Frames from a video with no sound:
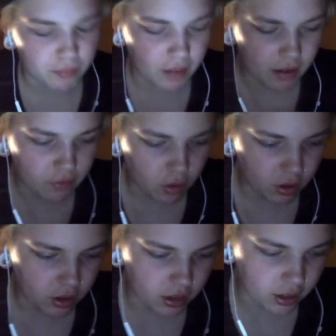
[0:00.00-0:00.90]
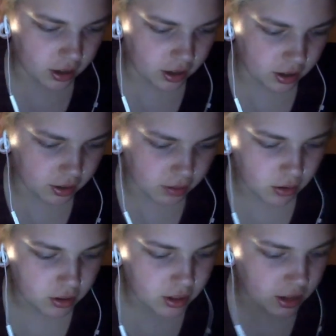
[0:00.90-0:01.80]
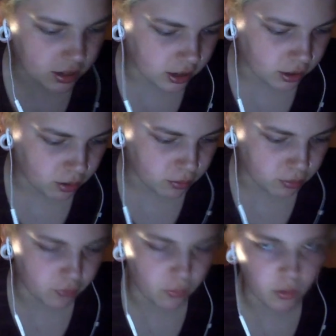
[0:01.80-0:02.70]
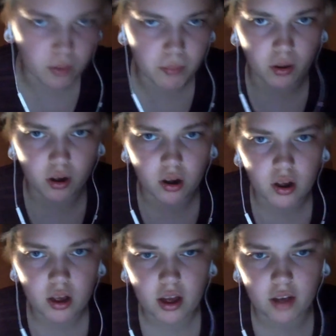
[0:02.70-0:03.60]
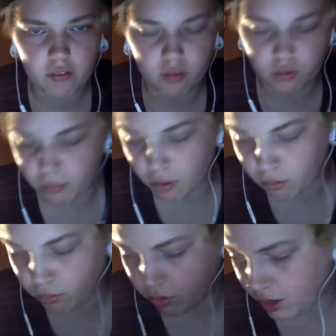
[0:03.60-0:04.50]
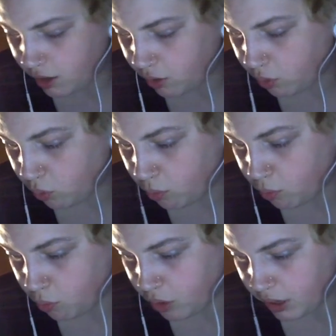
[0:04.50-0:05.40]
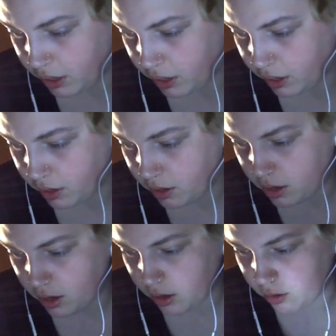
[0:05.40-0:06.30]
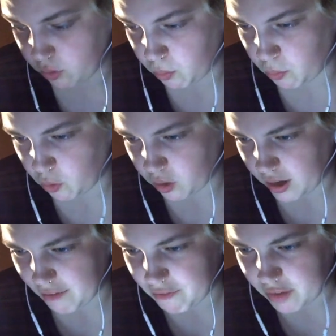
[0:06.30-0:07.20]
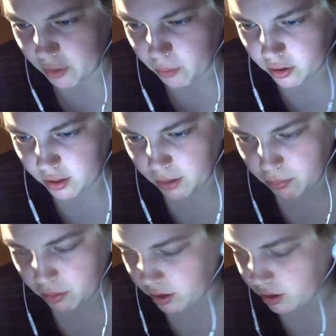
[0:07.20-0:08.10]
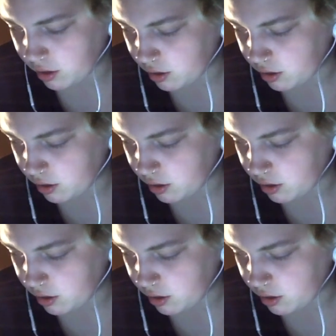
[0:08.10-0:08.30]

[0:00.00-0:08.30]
I've got like, I already had hairy arms before, but I feel like my arms are getting a lot more hairy and a lot more everywhere type of thing.